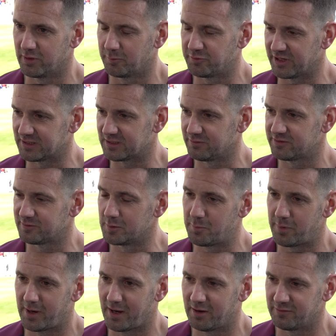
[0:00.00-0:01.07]
The objective is to be
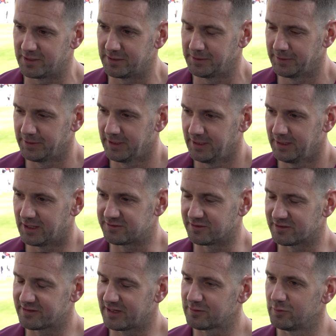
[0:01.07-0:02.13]
part of a, a
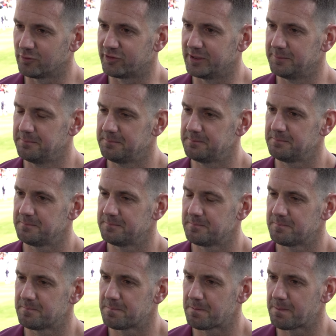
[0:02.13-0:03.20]
successful team
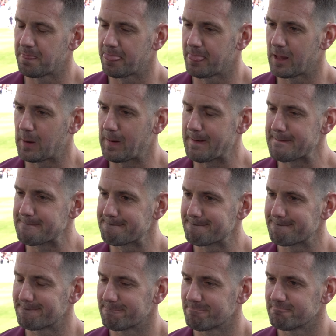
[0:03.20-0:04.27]
how was the
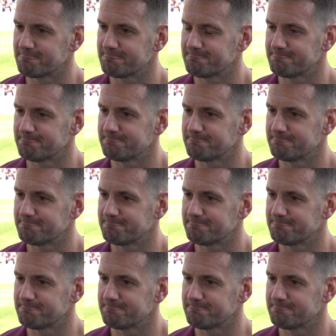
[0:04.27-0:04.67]
atmosphere different?